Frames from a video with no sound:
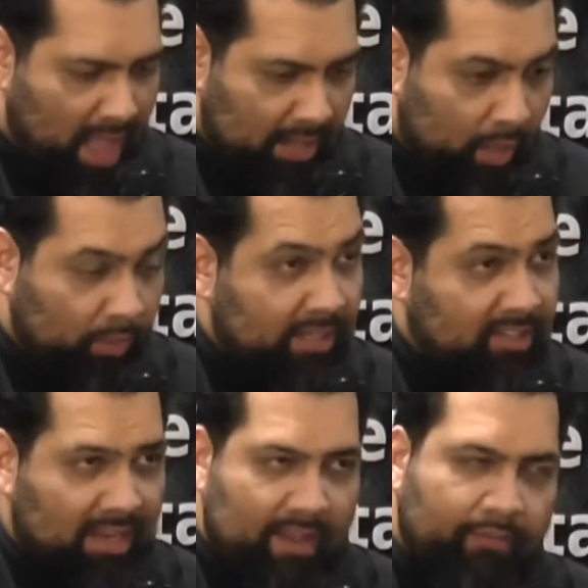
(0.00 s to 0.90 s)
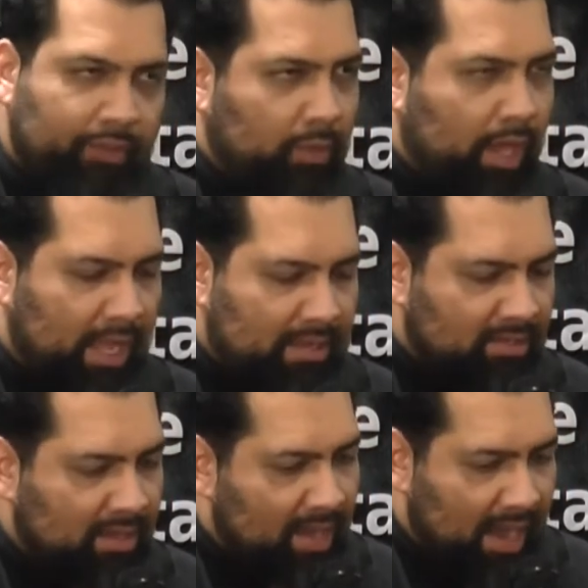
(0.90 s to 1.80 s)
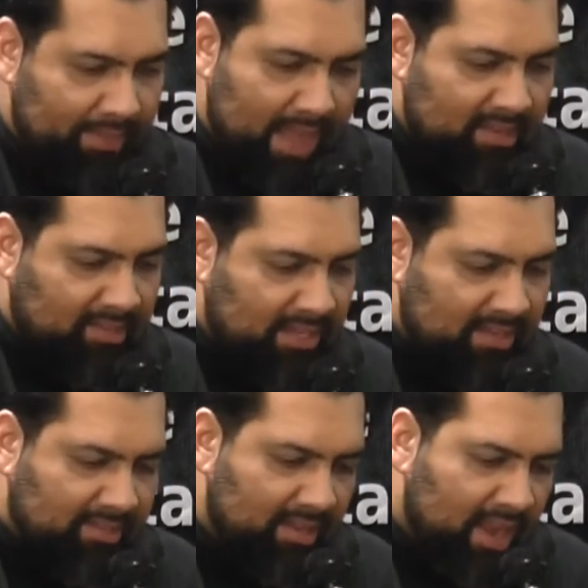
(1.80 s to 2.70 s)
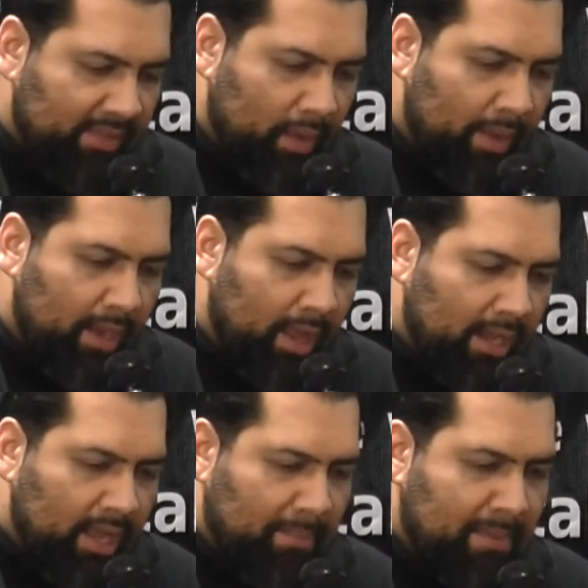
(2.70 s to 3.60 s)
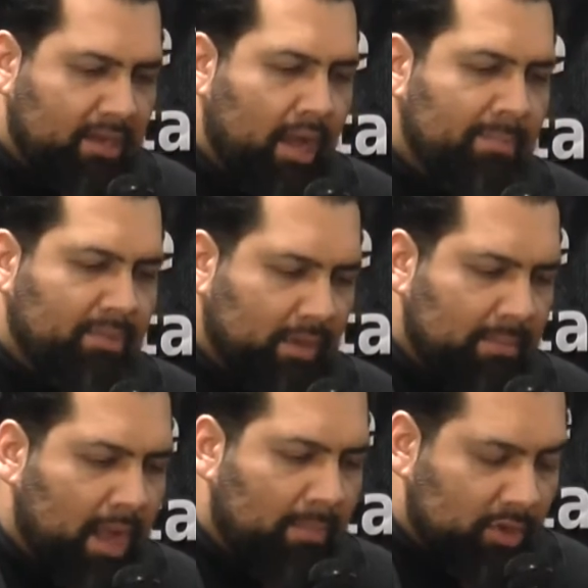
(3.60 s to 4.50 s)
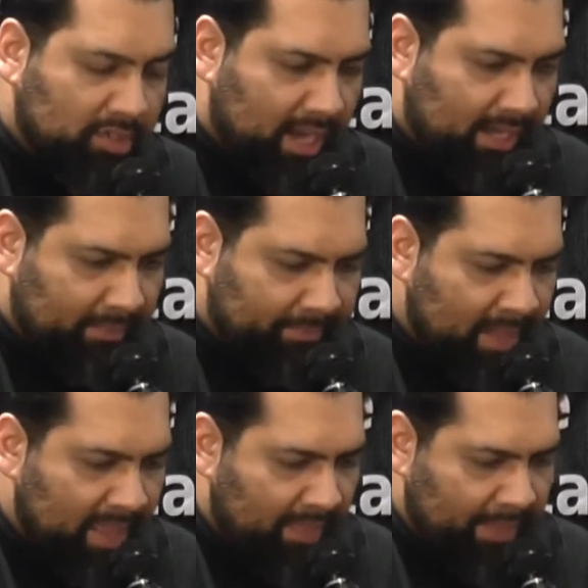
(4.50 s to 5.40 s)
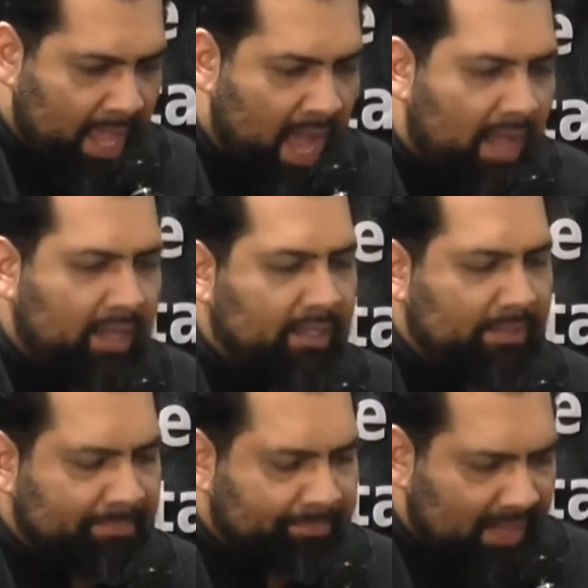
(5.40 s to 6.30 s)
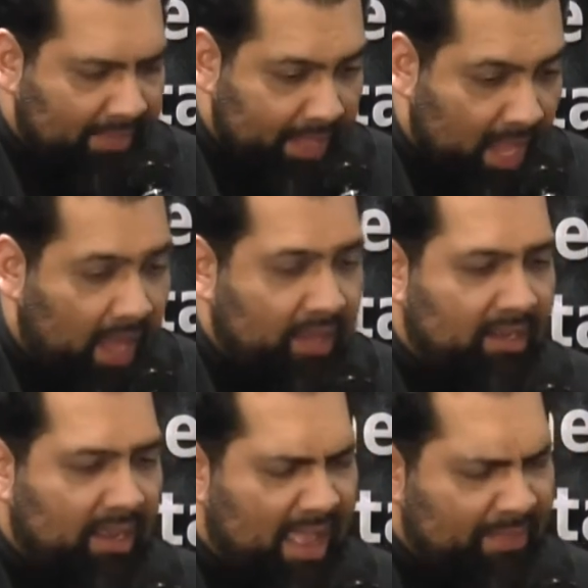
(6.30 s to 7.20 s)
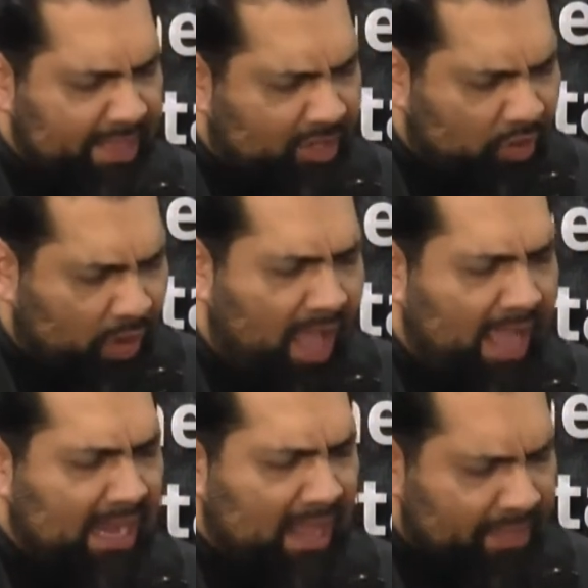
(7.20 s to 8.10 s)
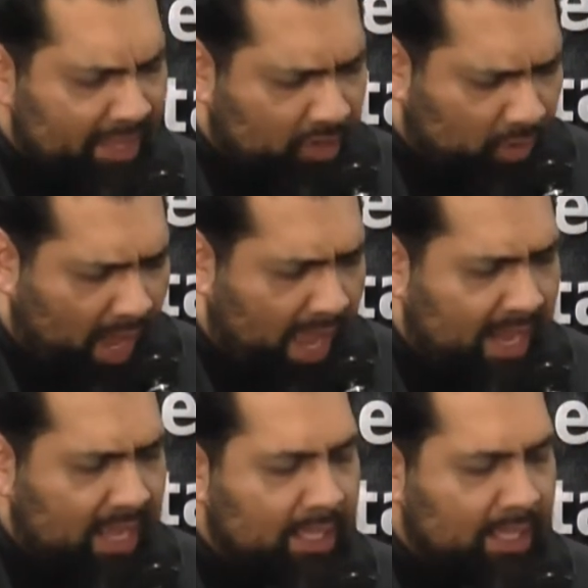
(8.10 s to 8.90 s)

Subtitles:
I'll only say a few lines, and that is this: that when Ali Akbar comes to Imam Hussein, they hug and they hug and they cry and they cry